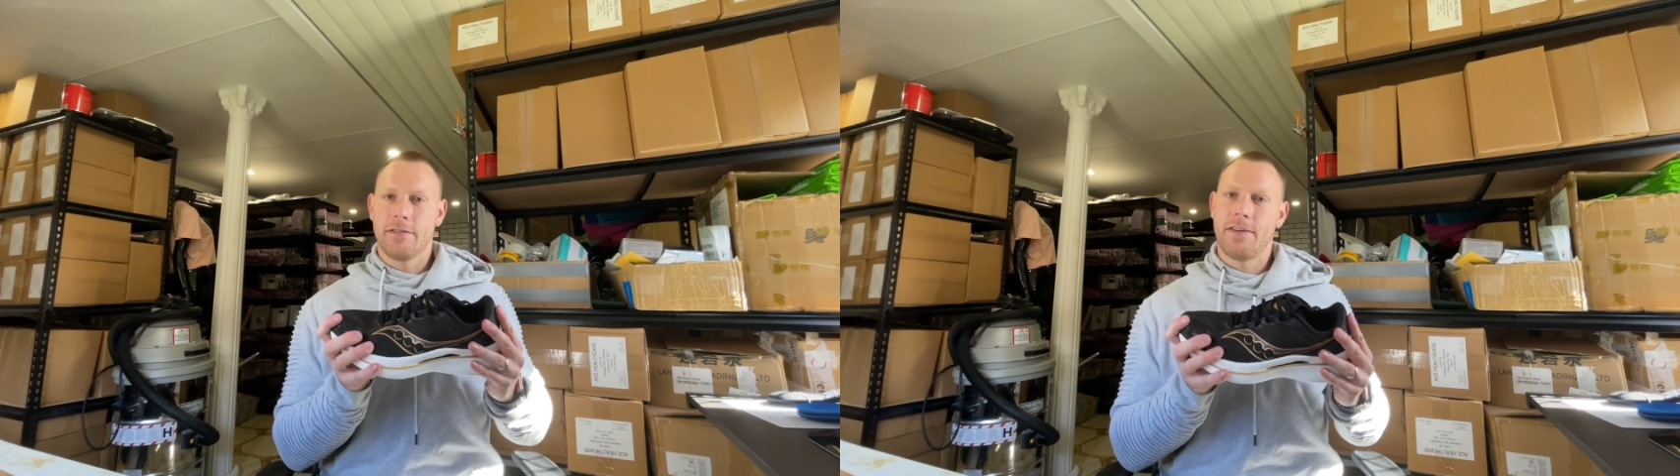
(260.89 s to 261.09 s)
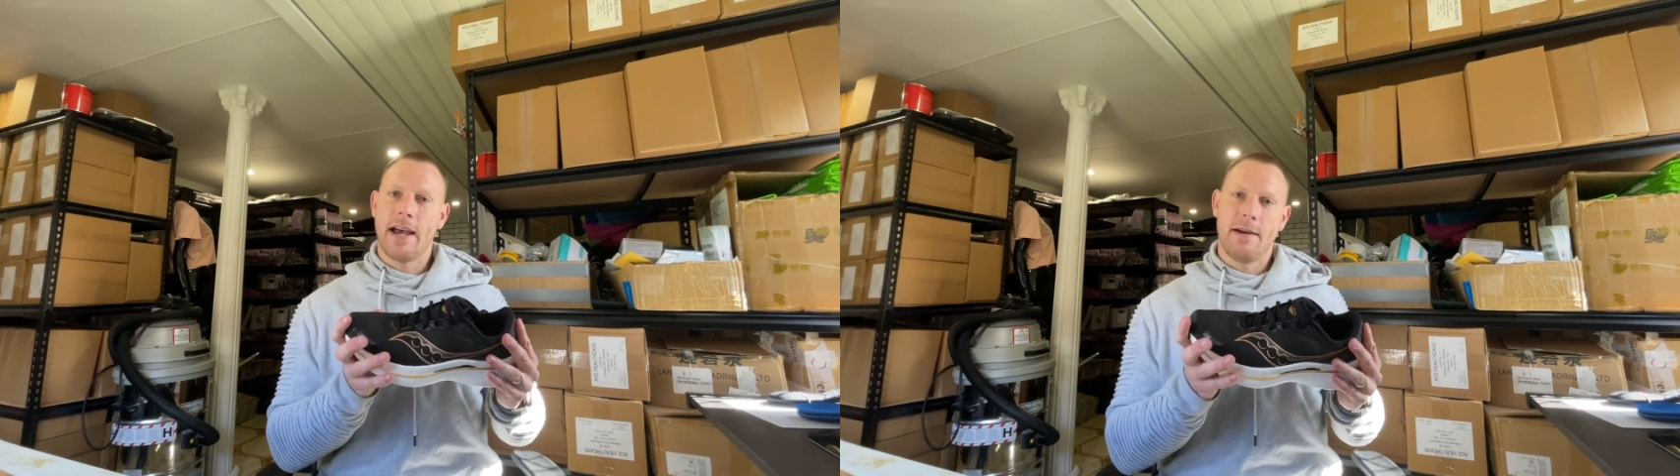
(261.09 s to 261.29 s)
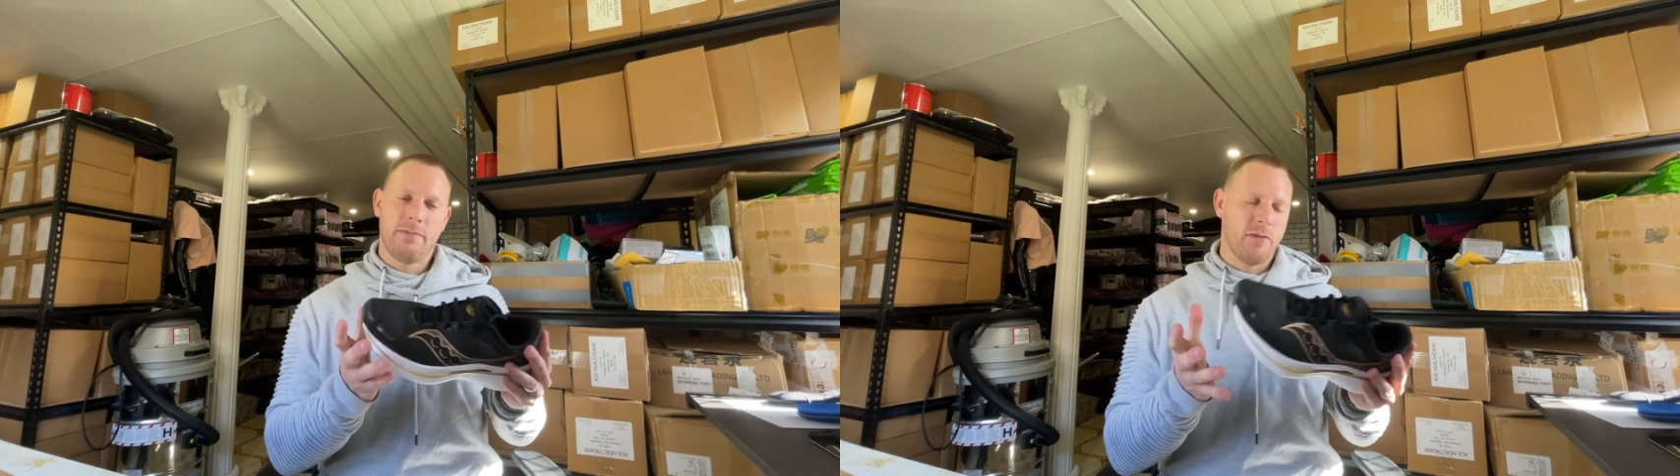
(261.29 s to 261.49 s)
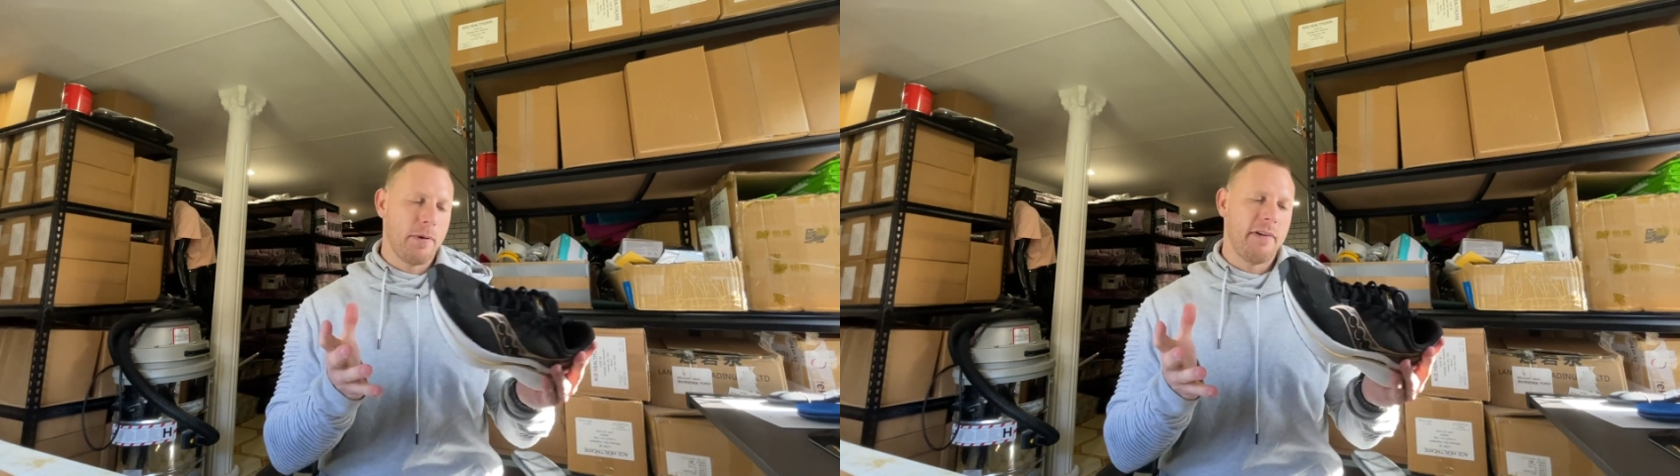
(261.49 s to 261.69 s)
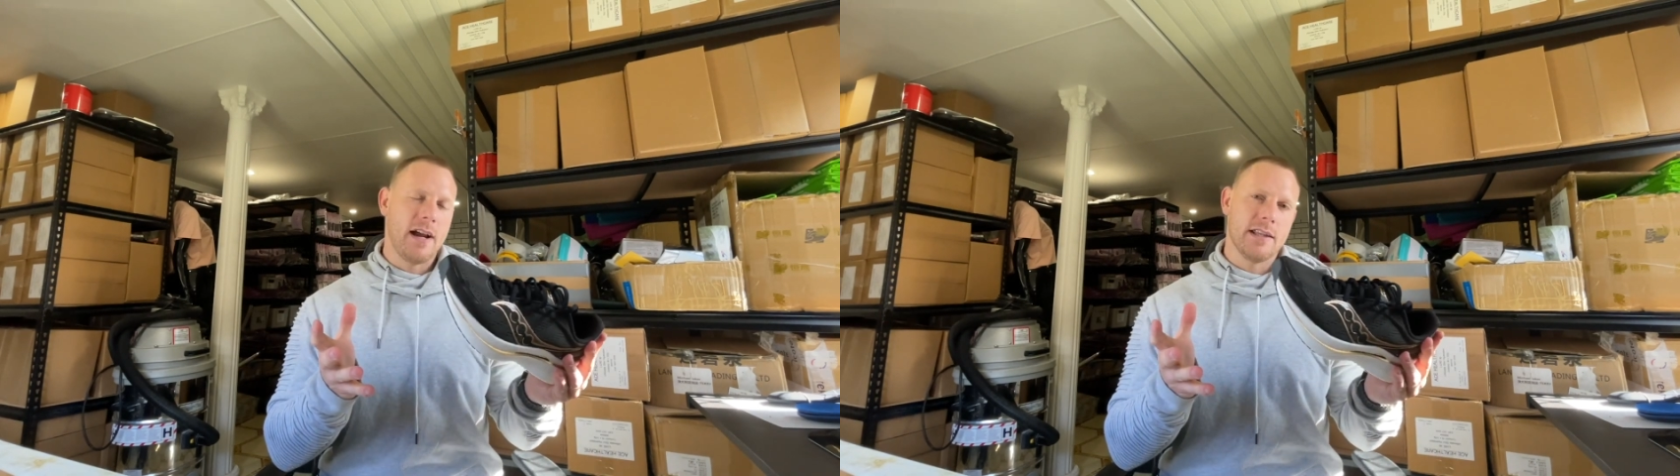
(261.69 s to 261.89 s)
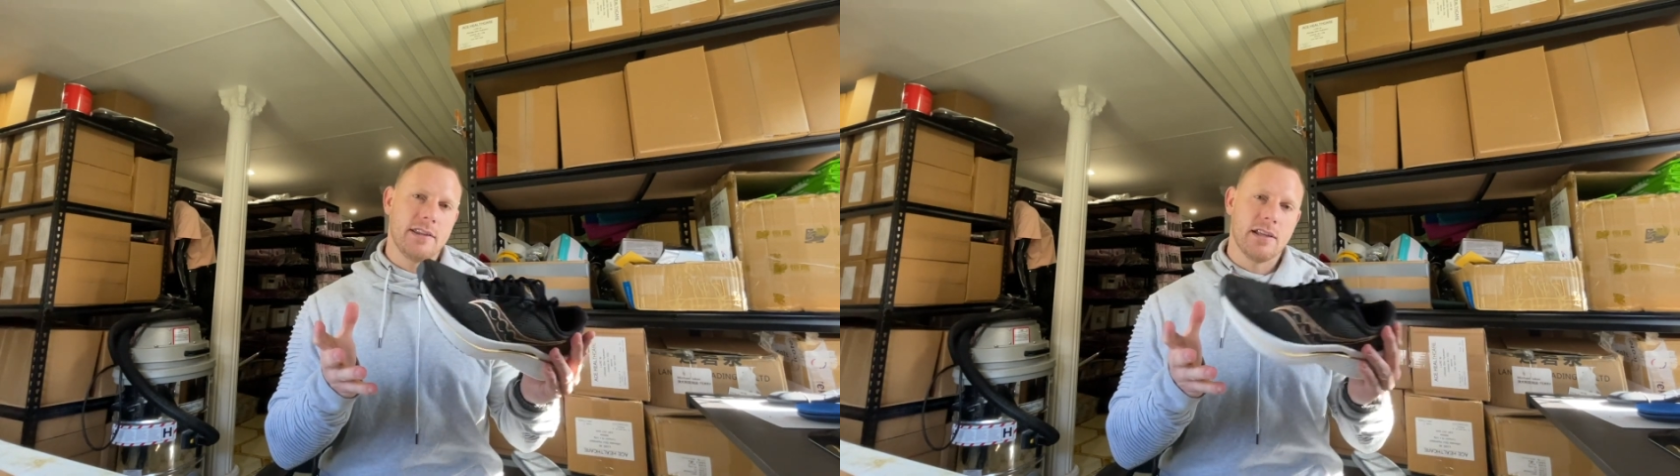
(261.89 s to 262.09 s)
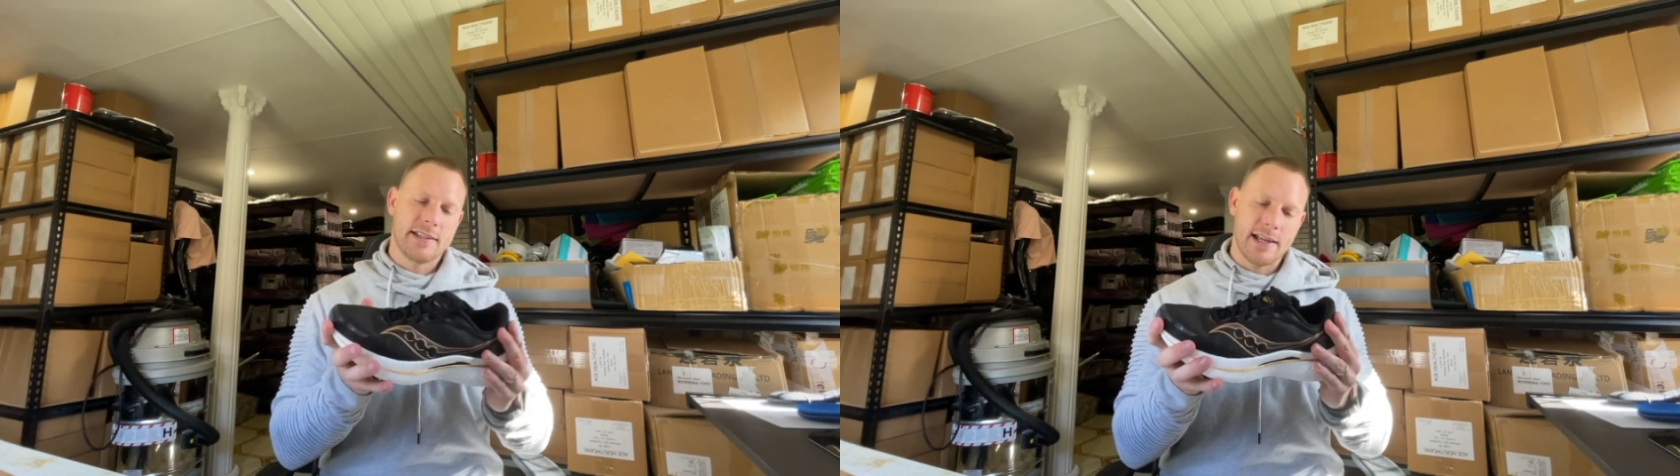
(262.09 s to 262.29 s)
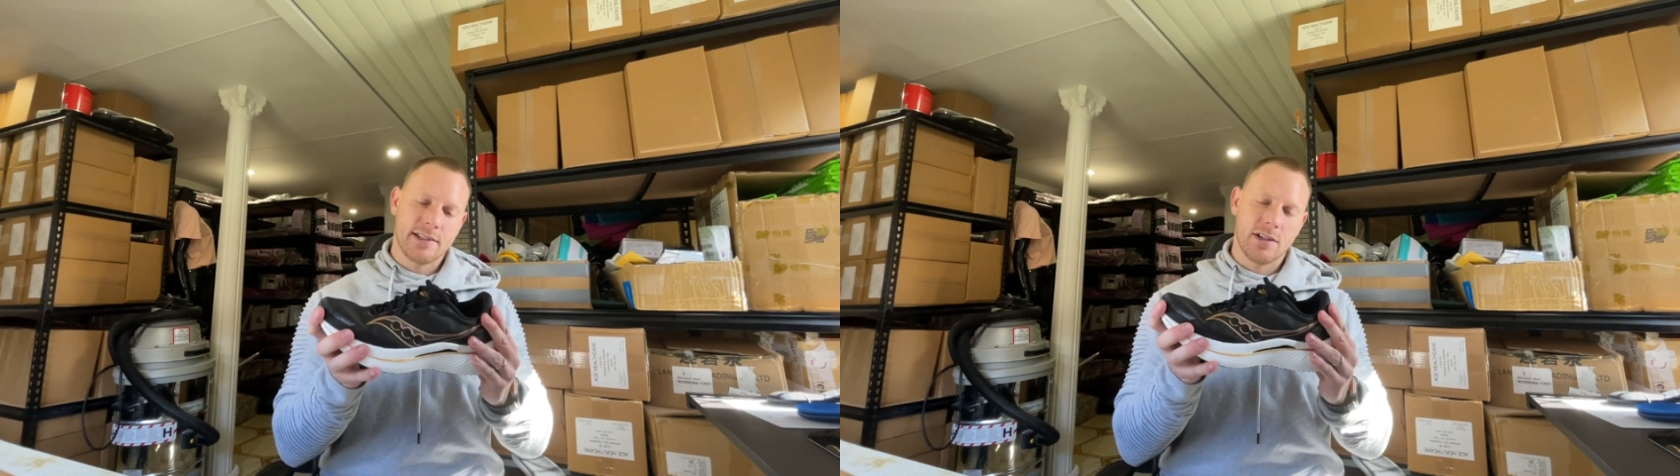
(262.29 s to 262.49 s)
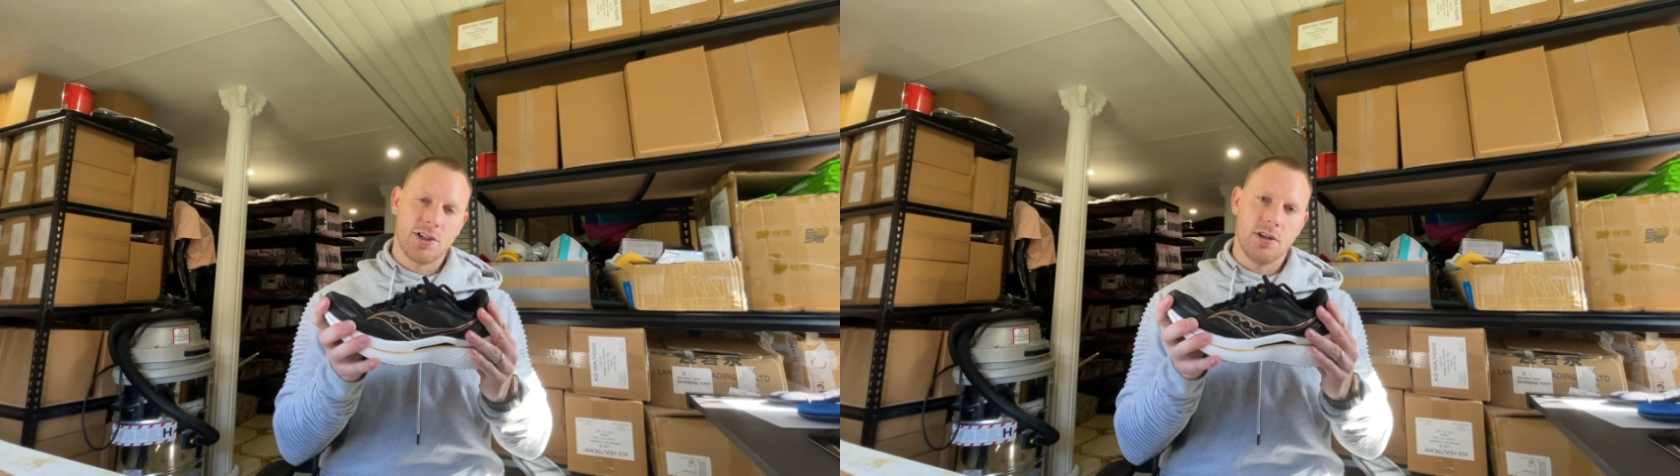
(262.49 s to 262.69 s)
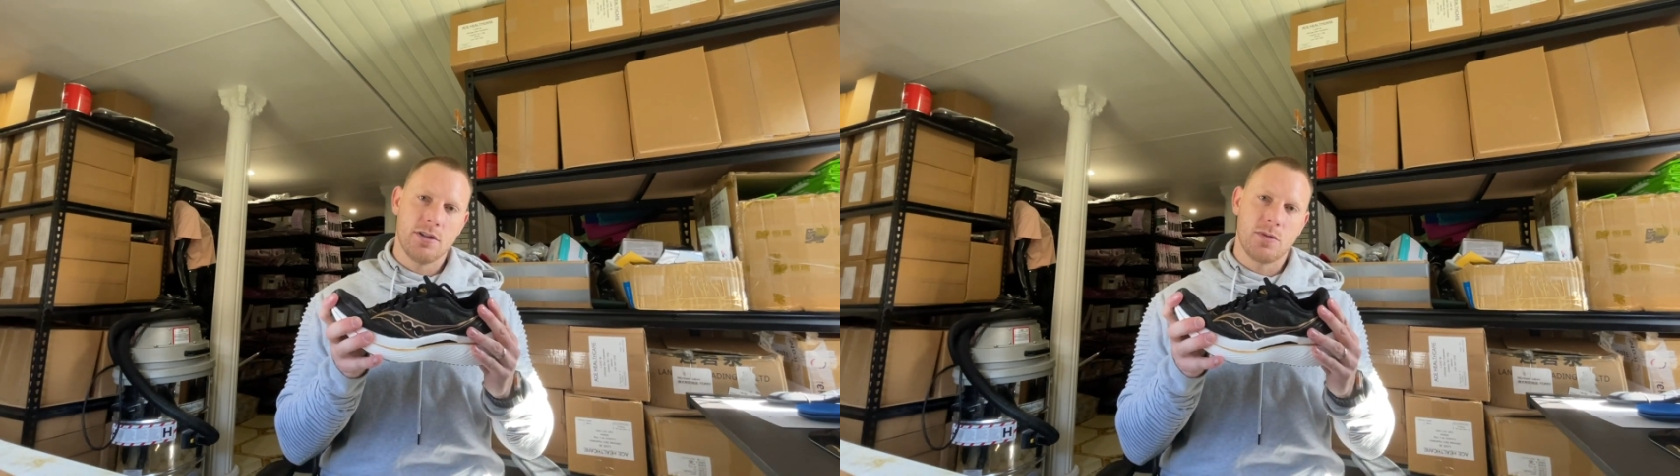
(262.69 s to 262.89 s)
Fair for providing the tester
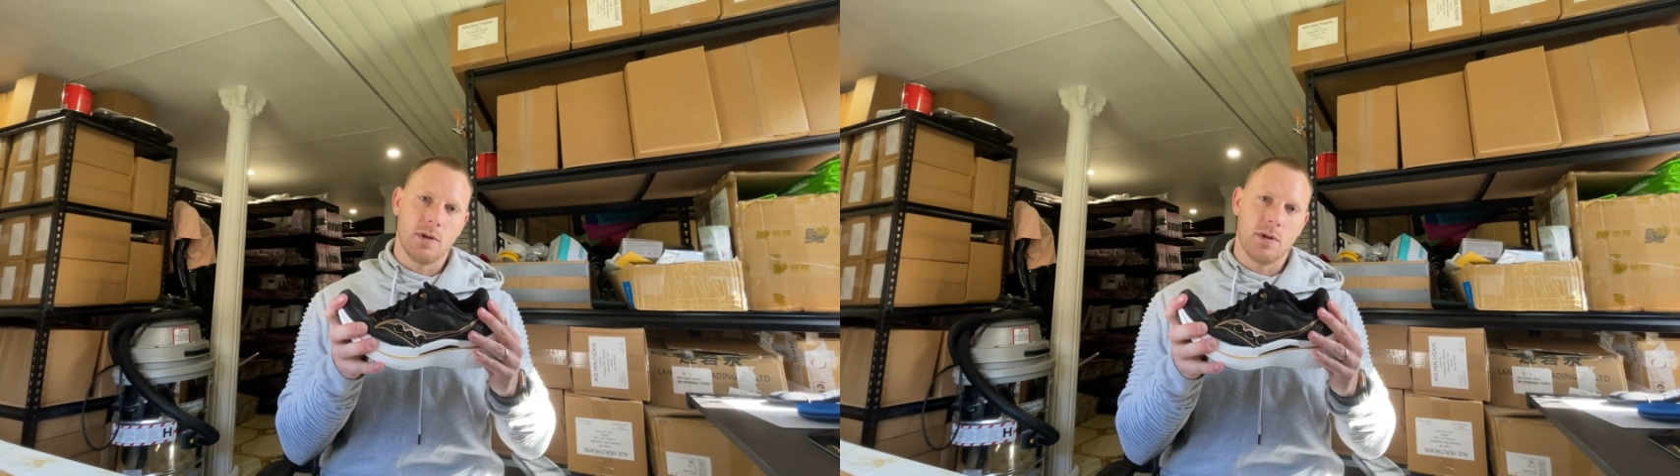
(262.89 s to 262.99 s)
shoes.